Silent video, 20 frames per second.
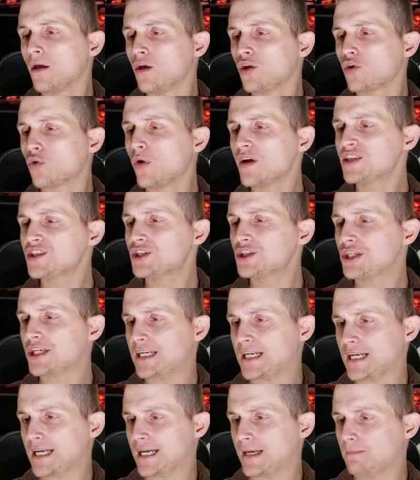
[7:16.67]

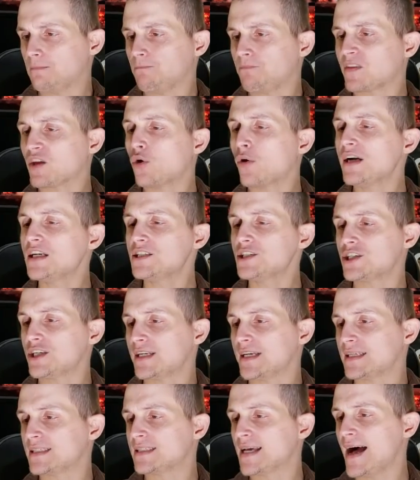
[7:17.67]
Questioning
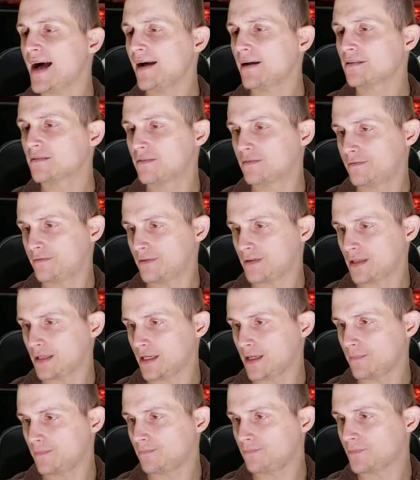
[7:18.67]

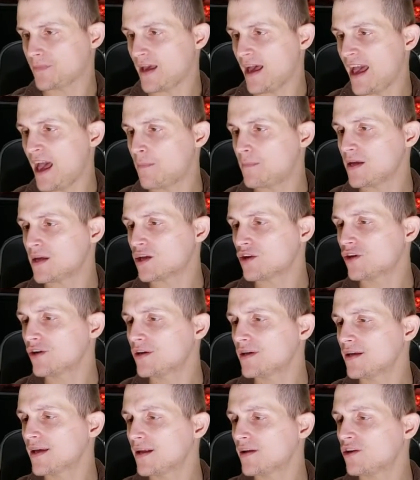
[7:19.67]
tactfully, Amy
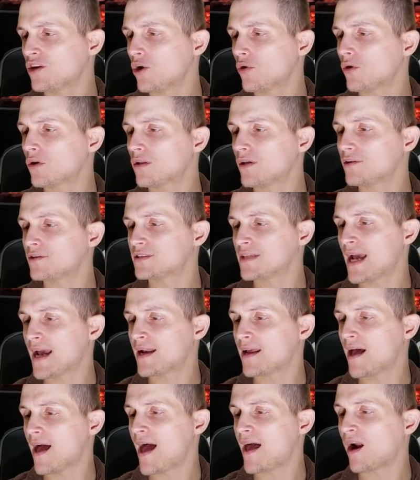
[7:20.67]
could get no clear
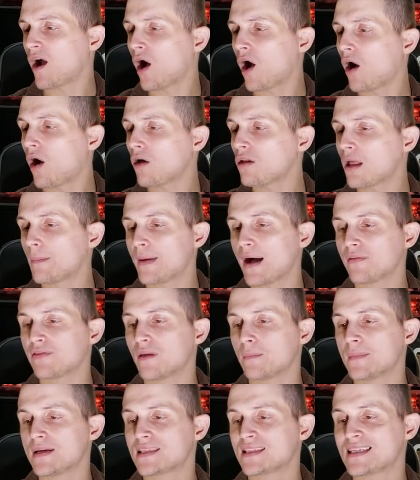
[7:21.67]
data at all about the
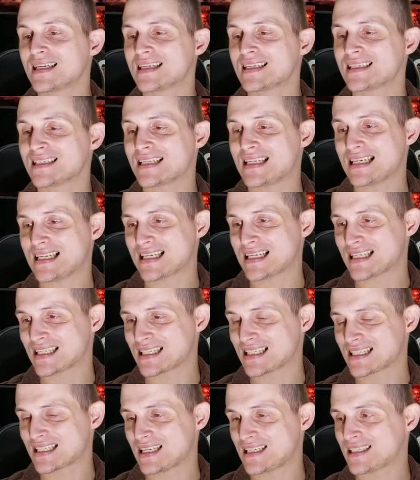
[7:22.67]
missing
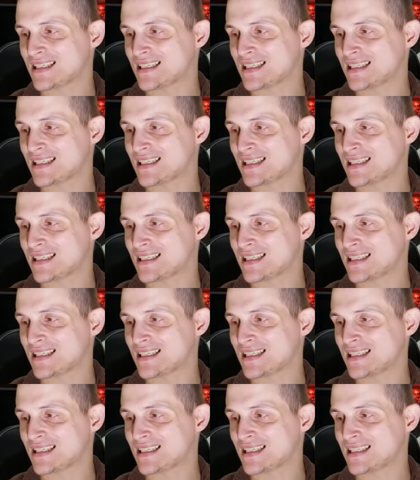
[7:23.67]
Zenas.